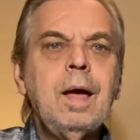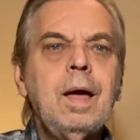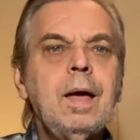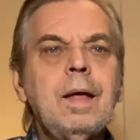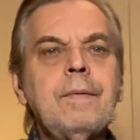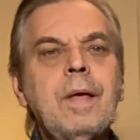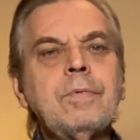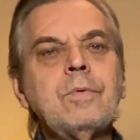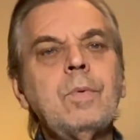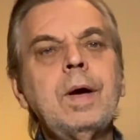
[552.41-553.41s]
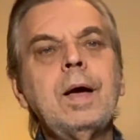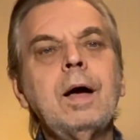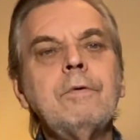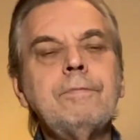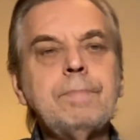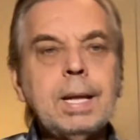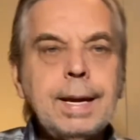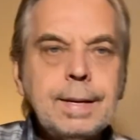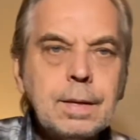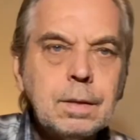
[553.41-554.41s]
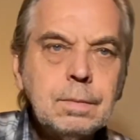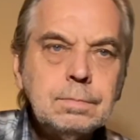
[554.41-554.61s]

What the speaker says: And that's the way I've played it